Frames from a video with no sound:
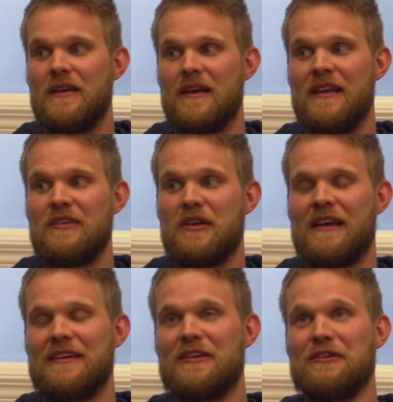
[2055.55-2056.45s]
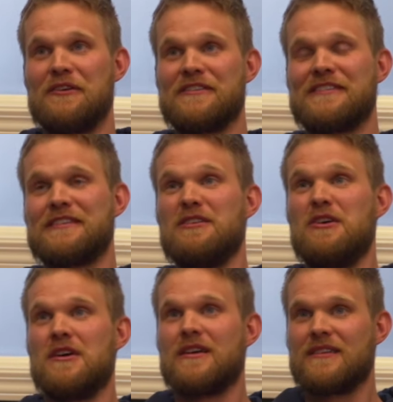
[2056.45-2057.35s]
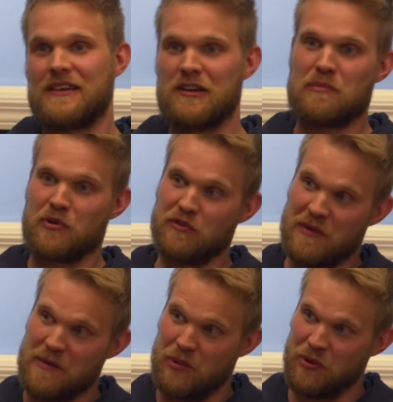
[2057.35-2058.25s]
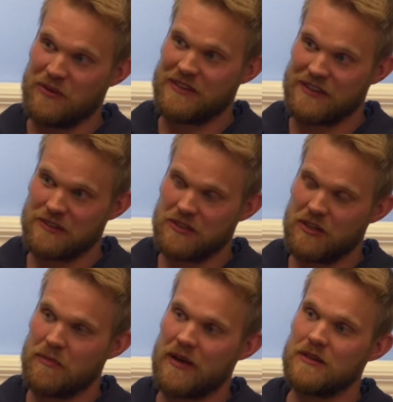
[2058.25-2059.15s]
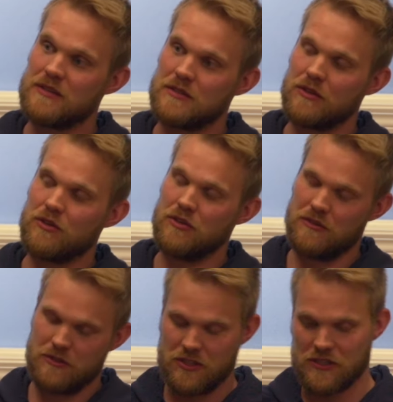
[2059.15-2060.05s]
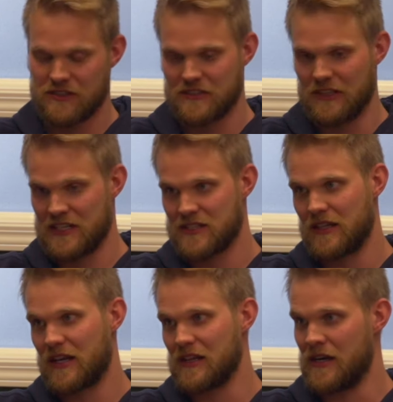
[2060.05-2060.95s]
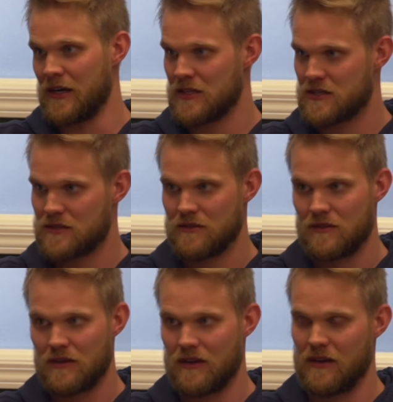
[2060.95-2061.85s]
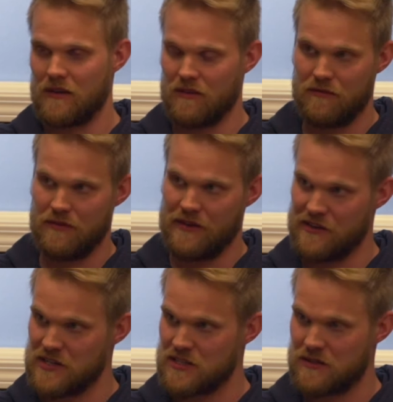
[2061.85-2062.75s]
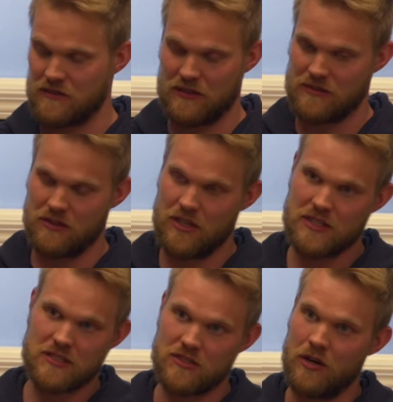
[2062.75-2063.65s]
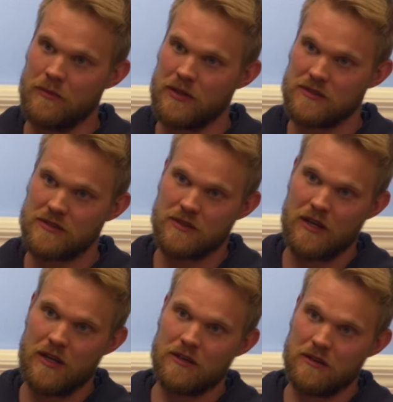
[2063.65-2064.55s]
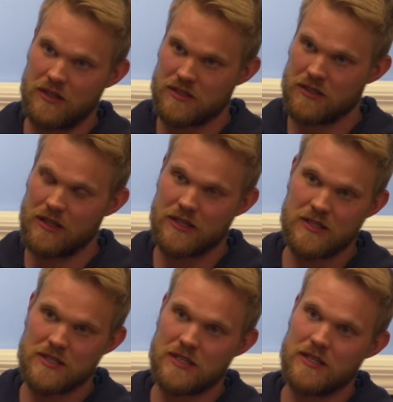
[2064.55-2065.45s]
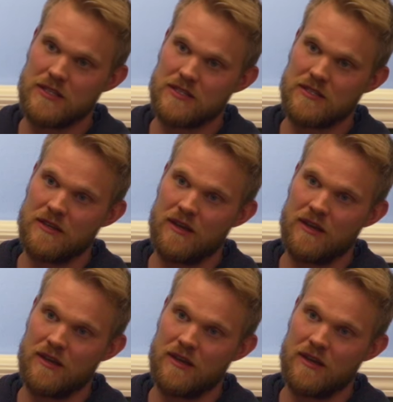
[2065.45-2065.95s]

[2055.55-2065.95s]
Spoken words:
And you just kind of proved my point there a little bit. So you just listed the clients, there's lots of sawmills, lots of licensees.